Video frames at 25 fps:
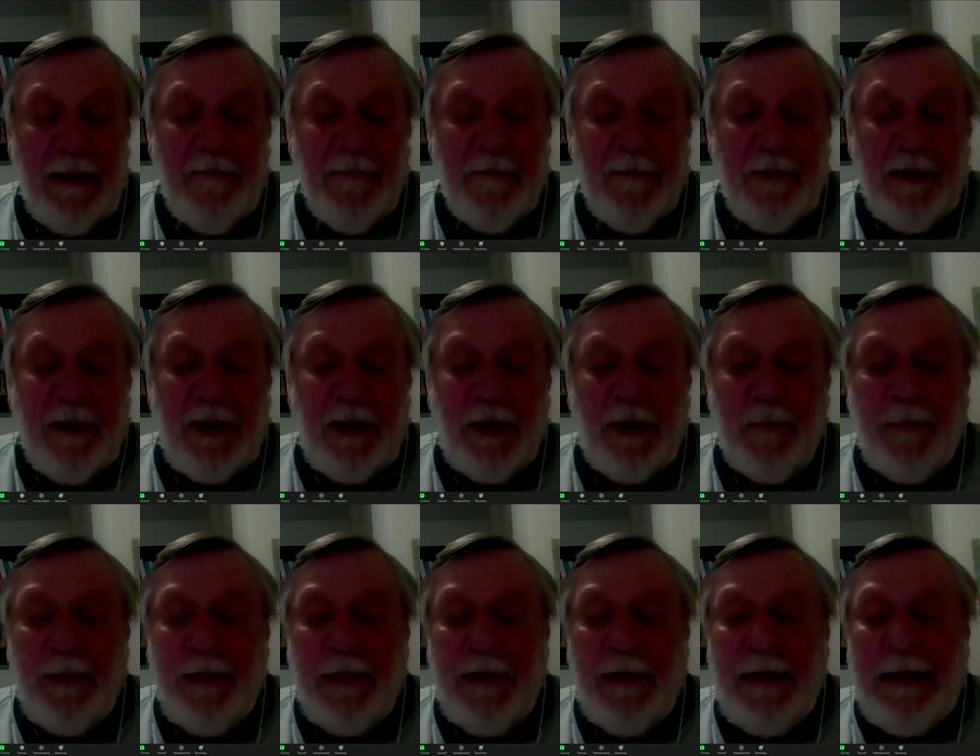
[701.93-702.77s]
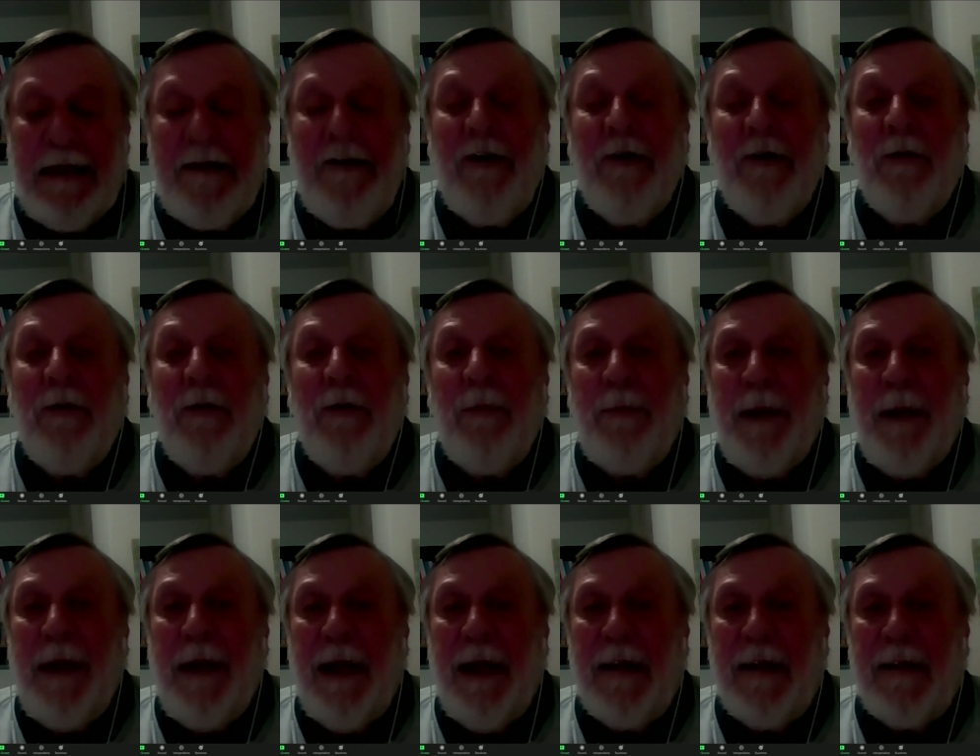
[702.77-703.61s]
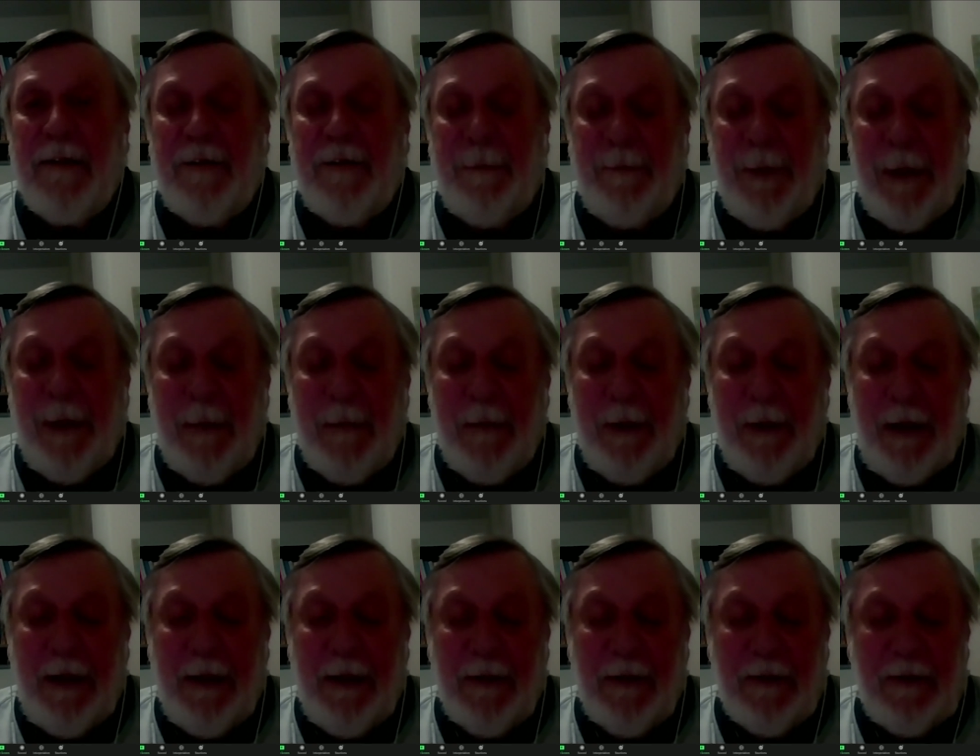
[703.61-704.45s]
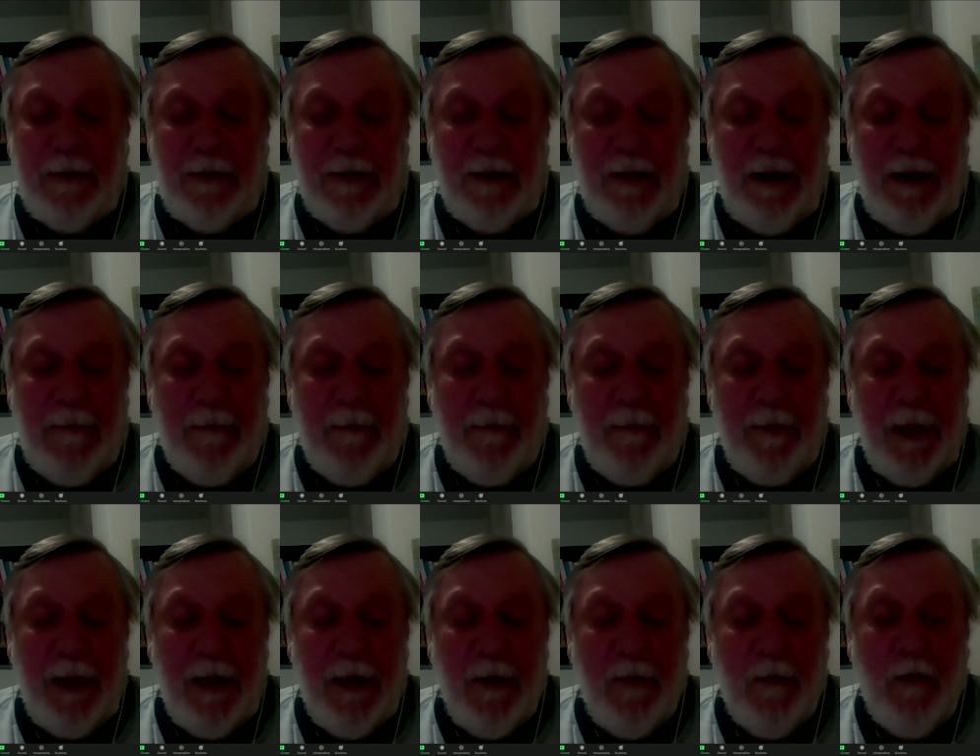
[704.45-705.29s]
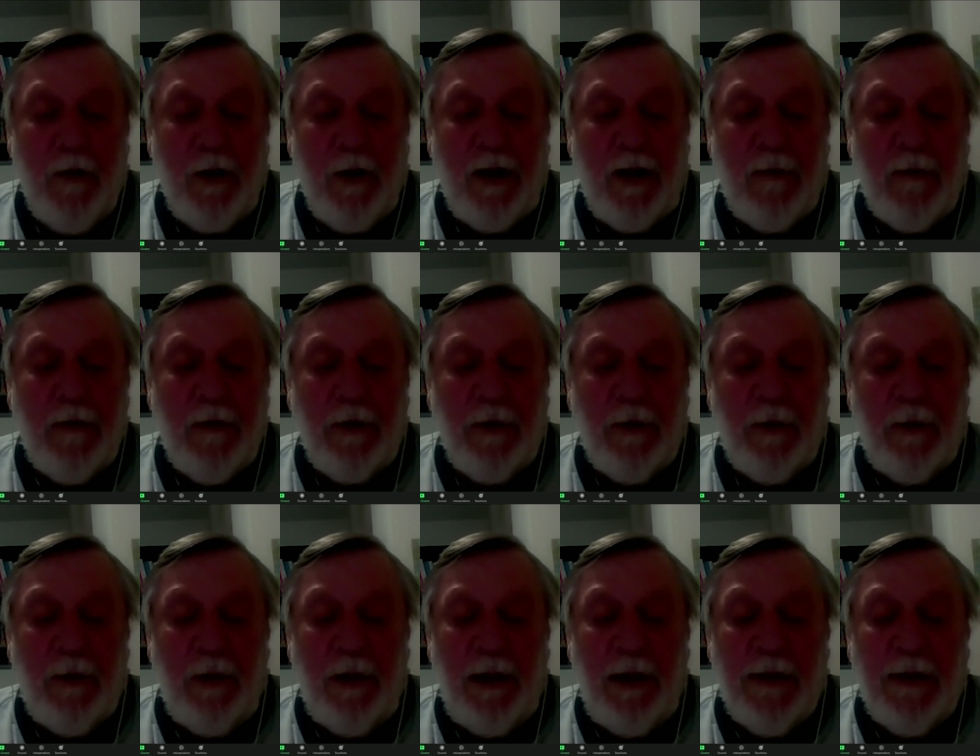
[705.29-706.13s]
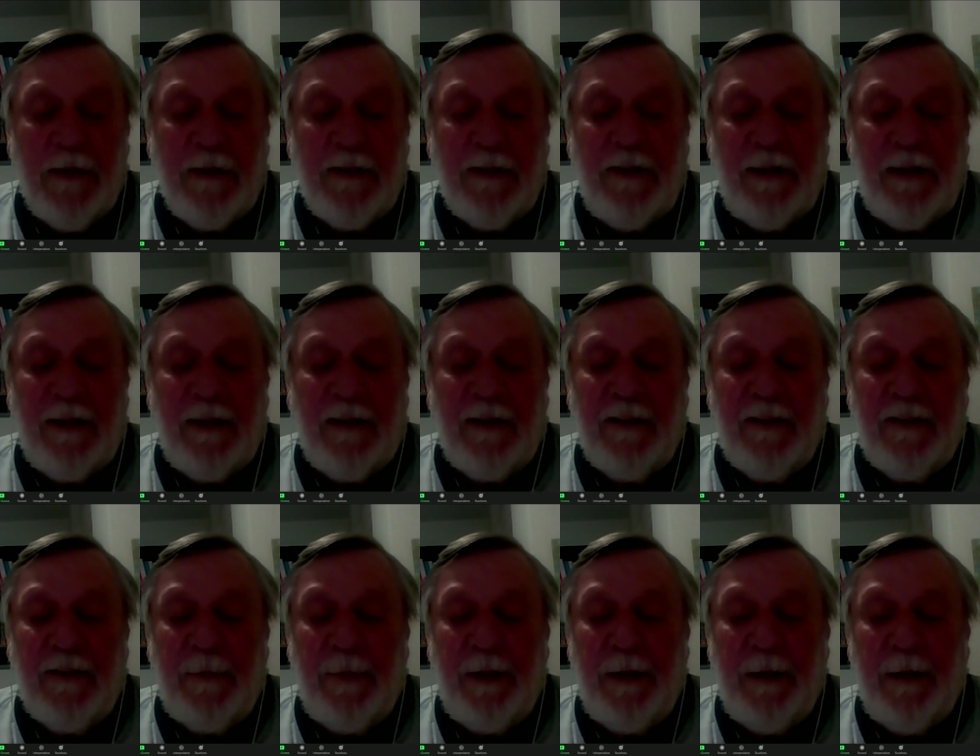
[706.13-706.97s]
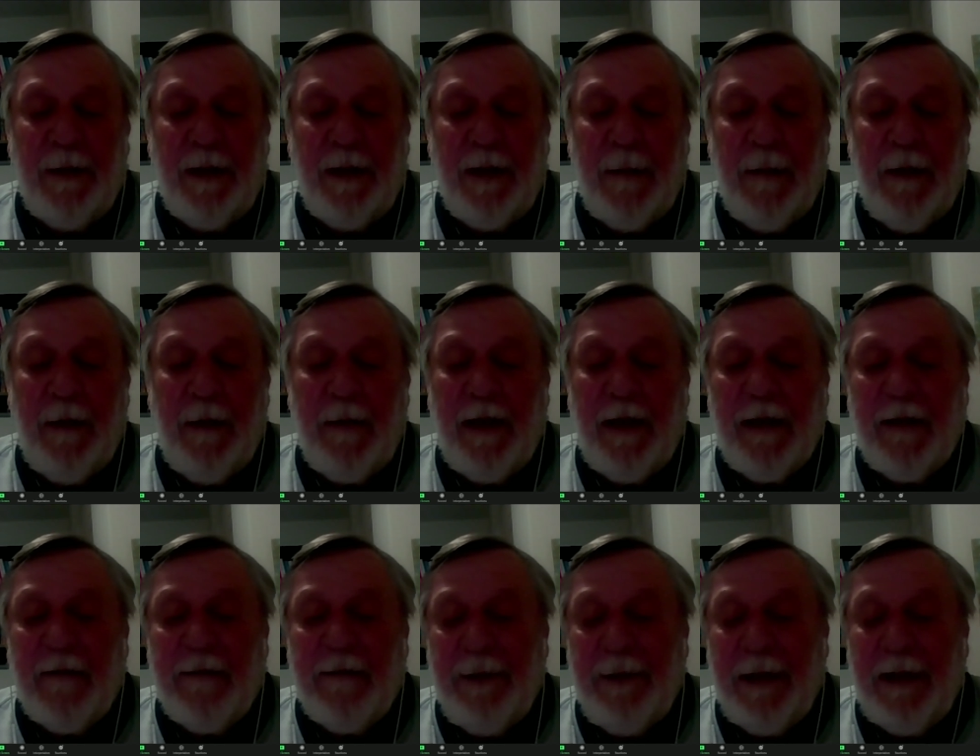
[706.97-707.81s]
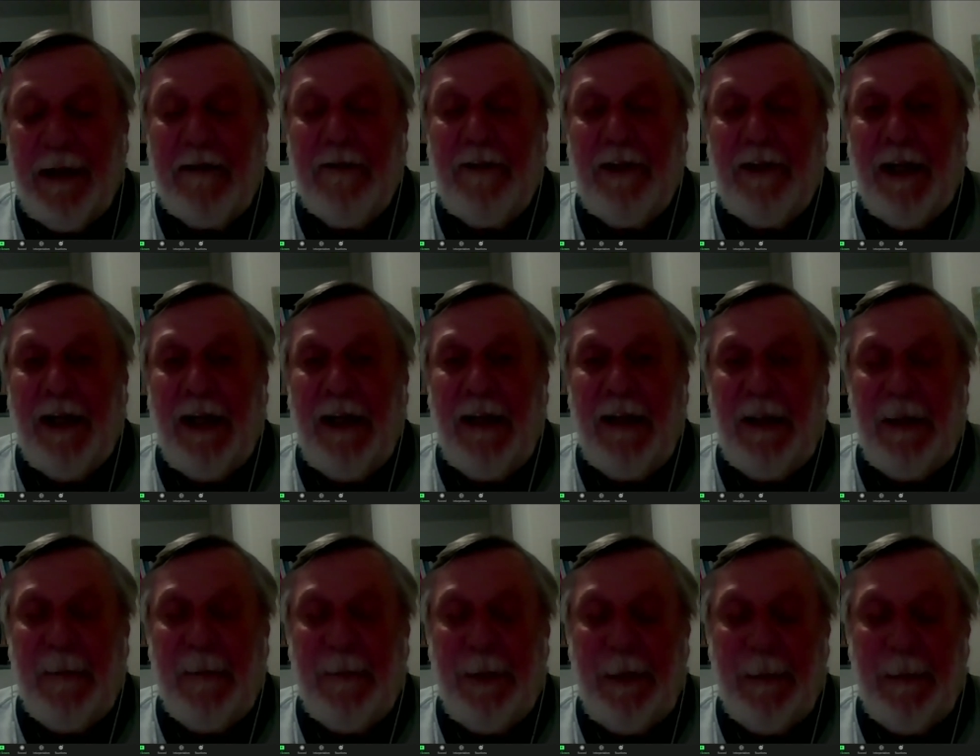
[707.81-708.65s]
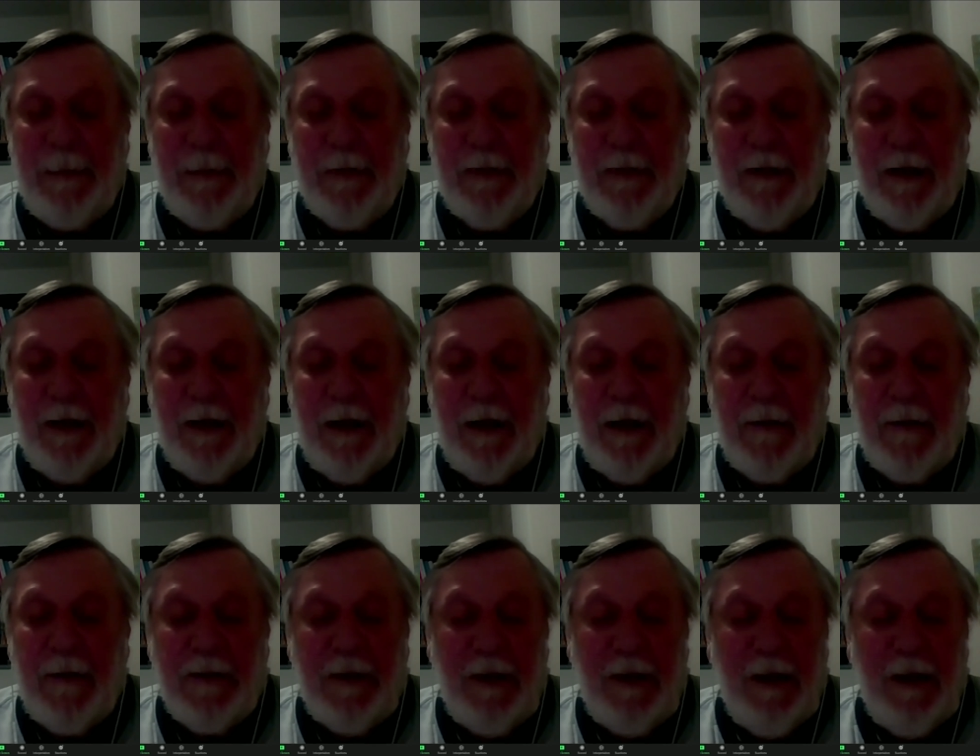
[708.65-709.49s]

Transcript: They should be an integral part of the public health team working with all the other sectors to bring about effective change in people's lives